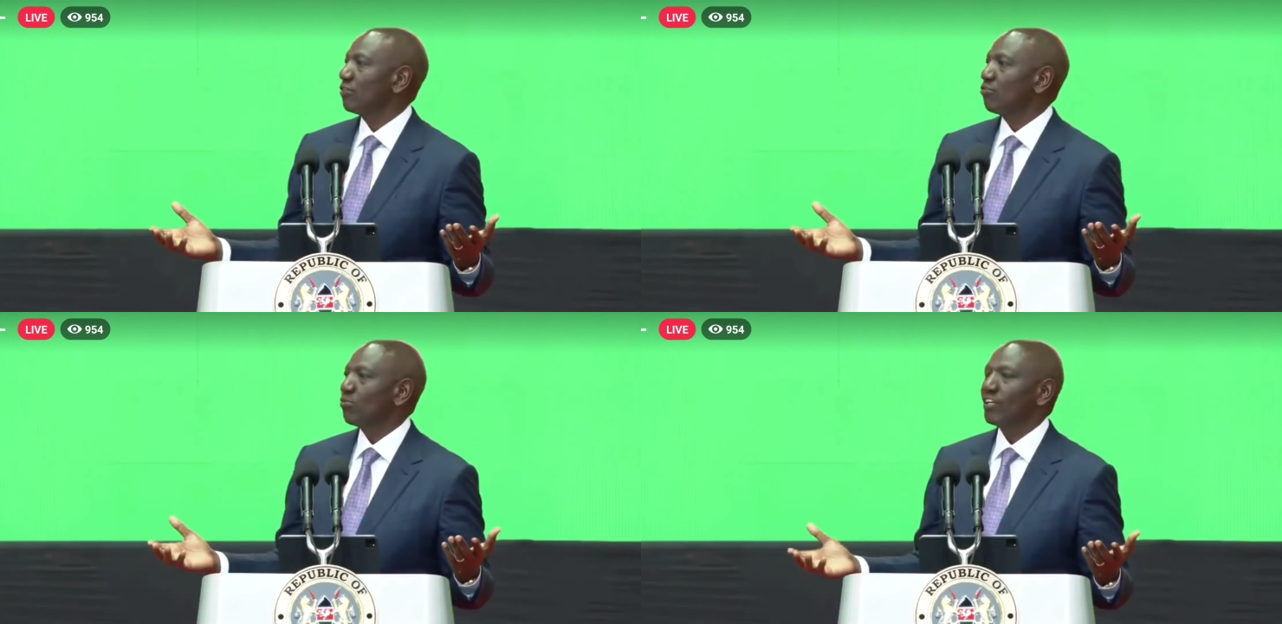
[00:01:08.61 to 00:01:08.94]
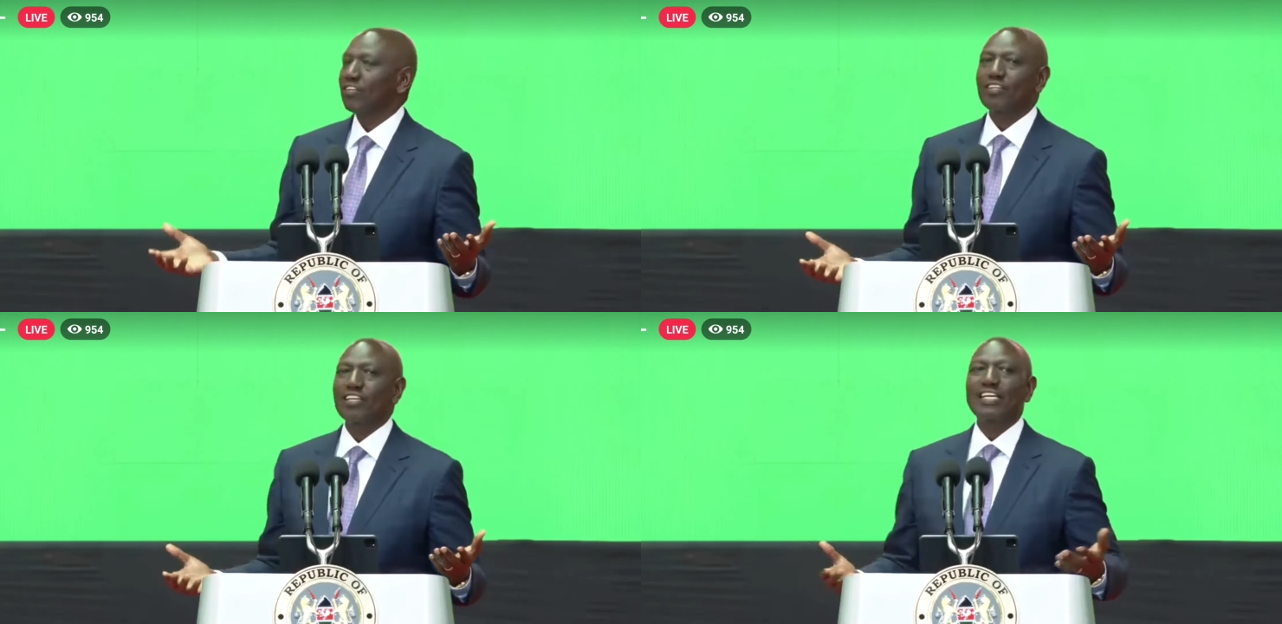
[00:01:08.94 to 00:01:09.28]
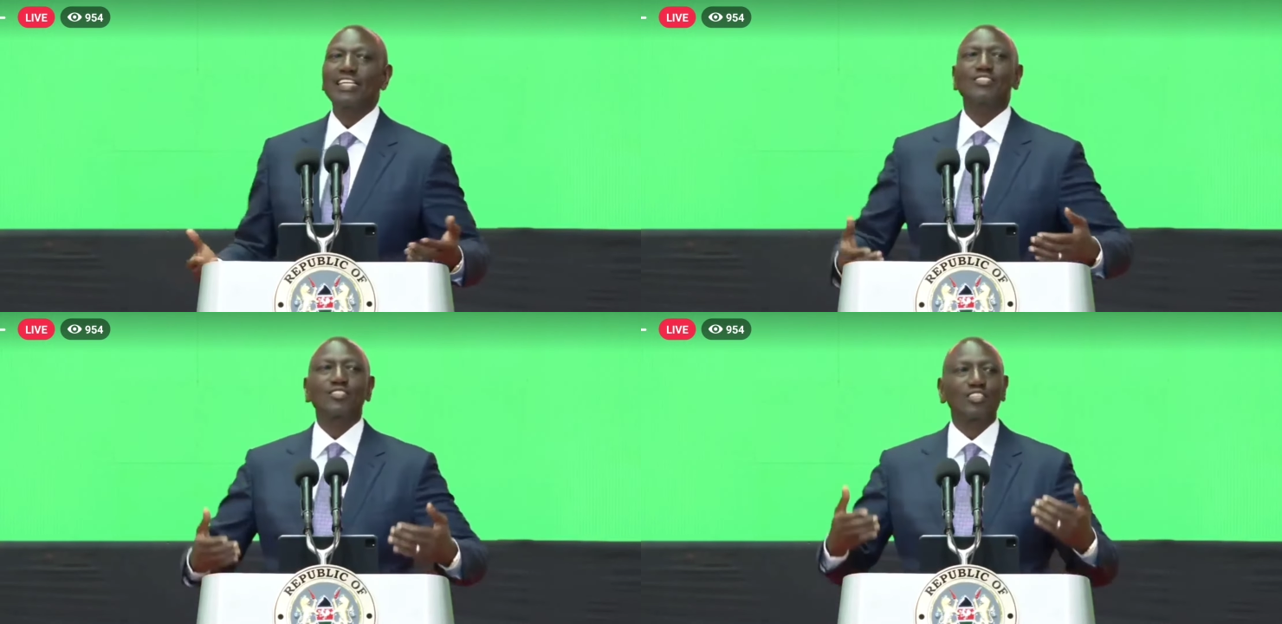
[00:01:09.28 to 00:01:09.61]
with
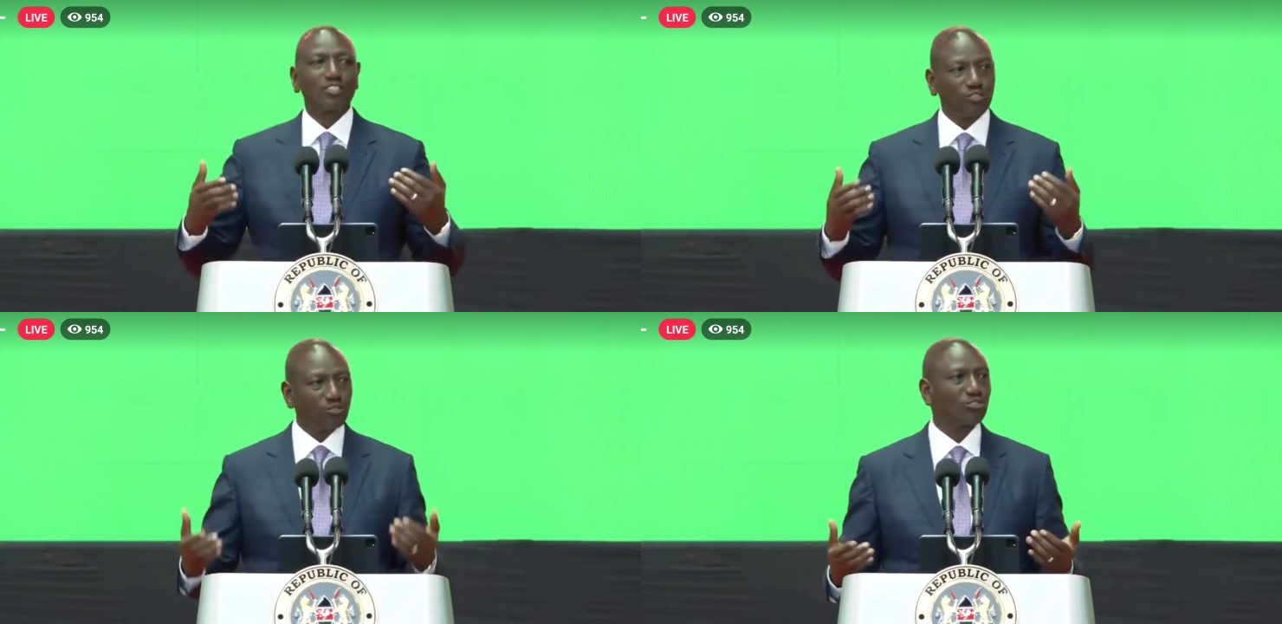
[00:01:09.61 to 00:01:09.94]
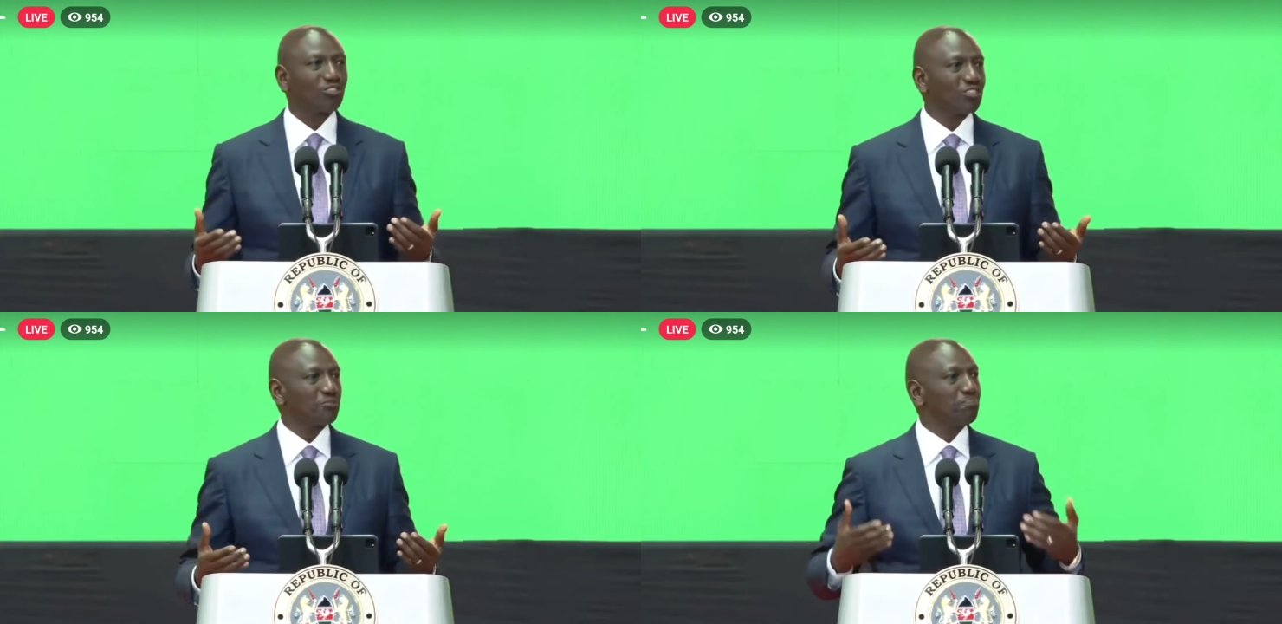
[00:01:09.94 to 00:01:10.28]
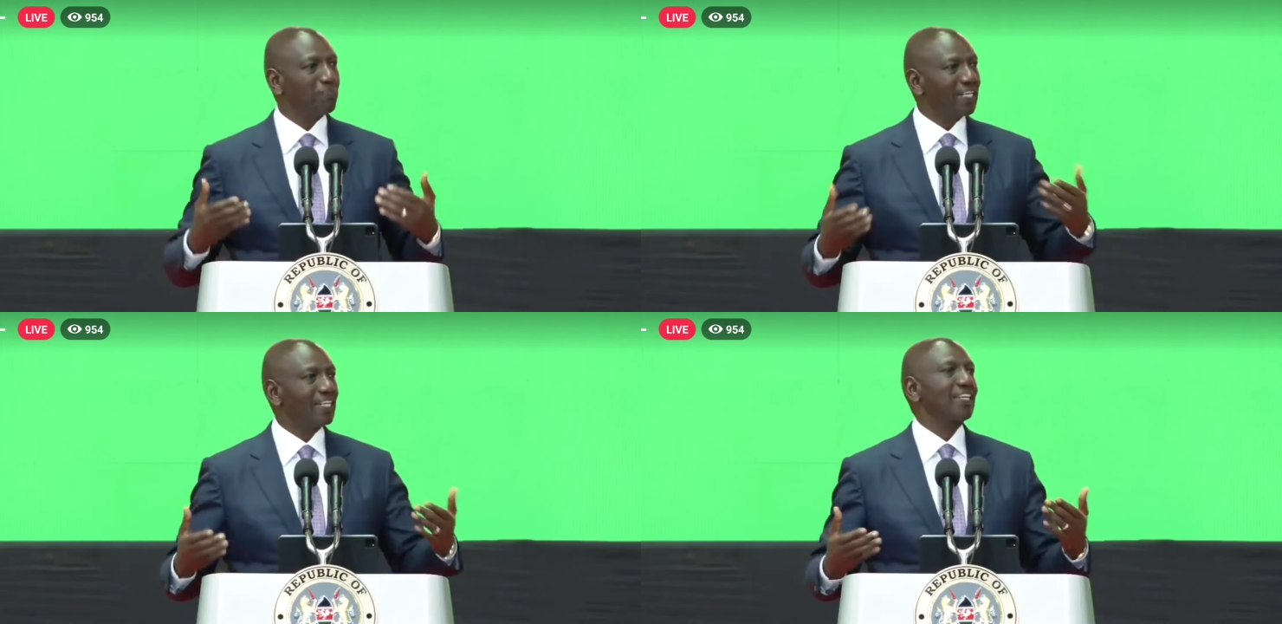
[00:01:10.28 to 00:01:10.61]
institutions,
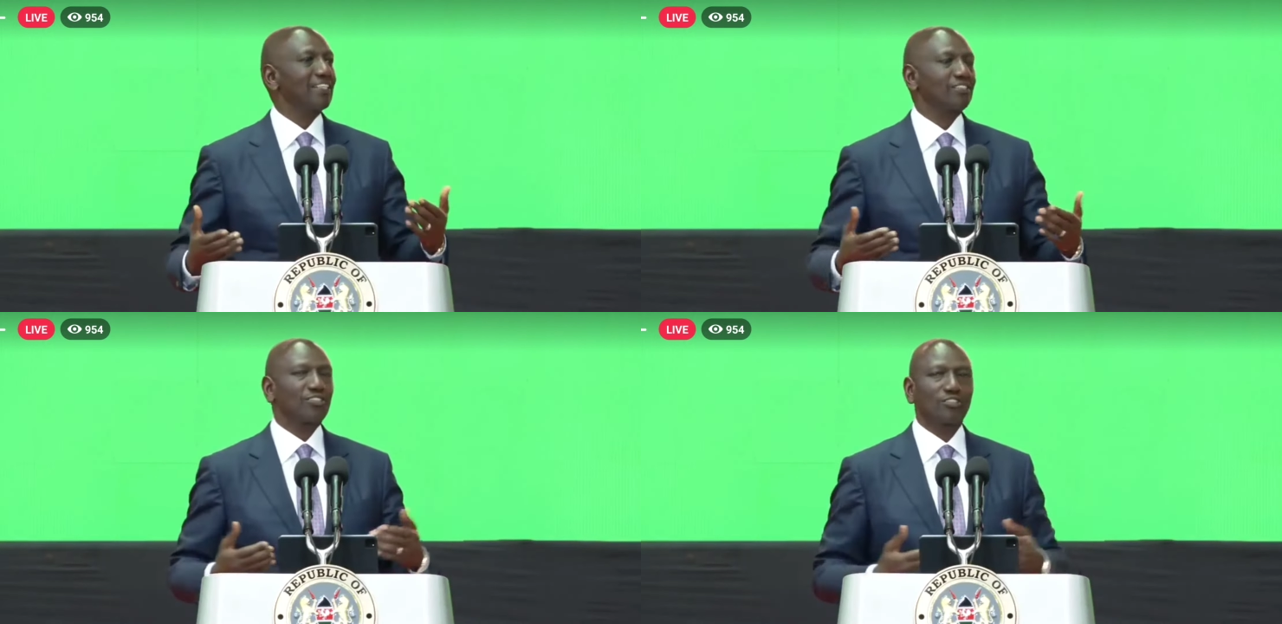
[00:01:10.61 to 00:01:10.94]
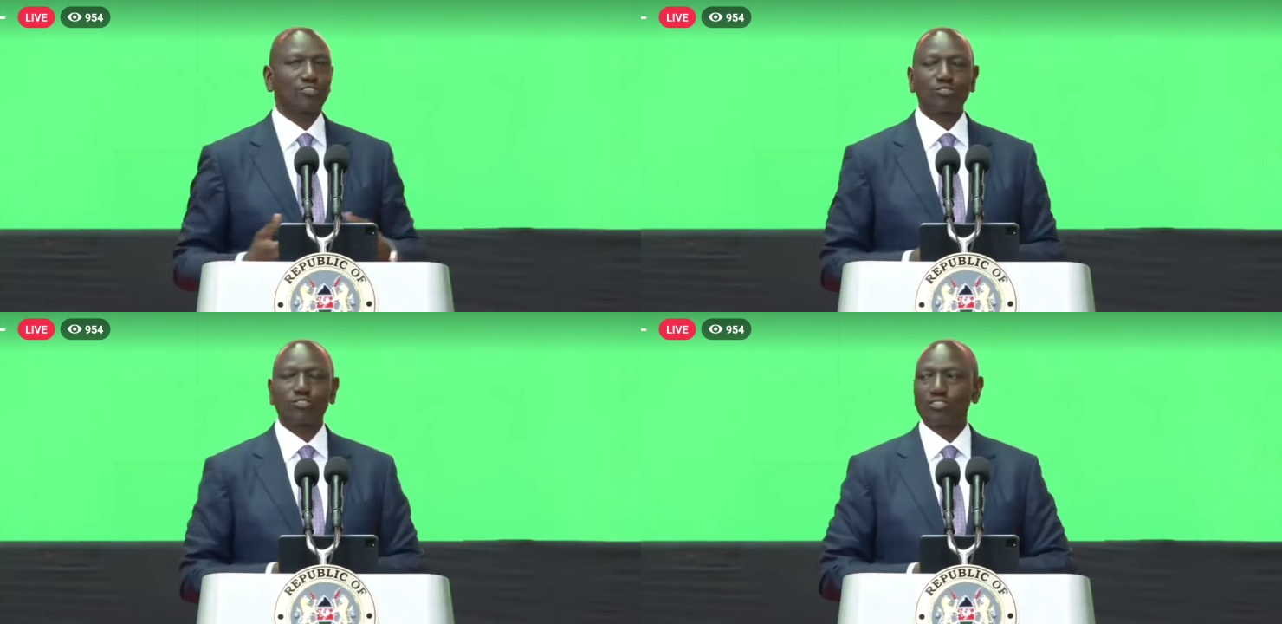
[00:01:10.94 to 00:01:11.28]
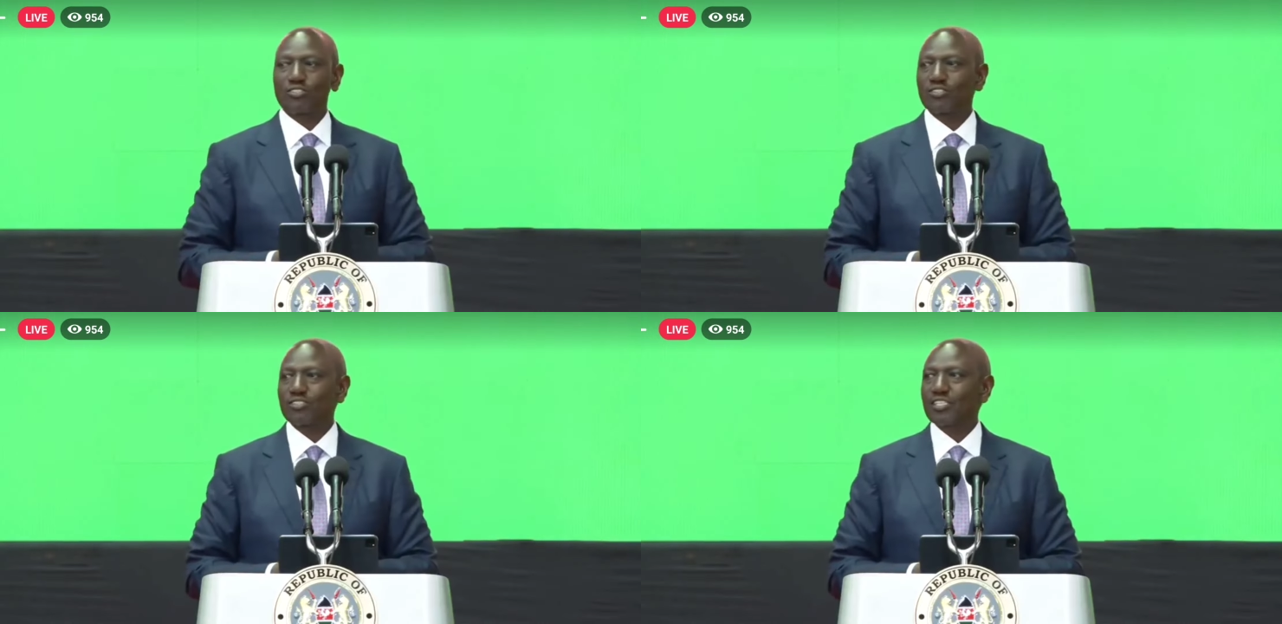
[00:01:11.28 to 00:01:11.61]
building
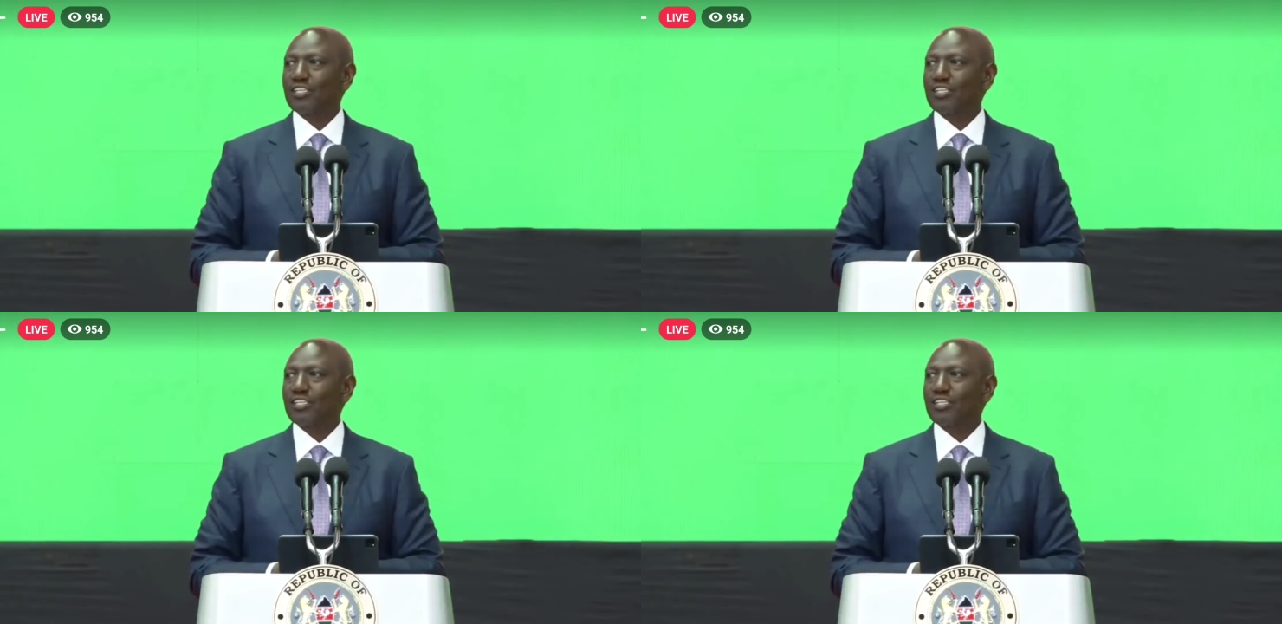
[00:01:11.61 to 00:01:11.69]
institutions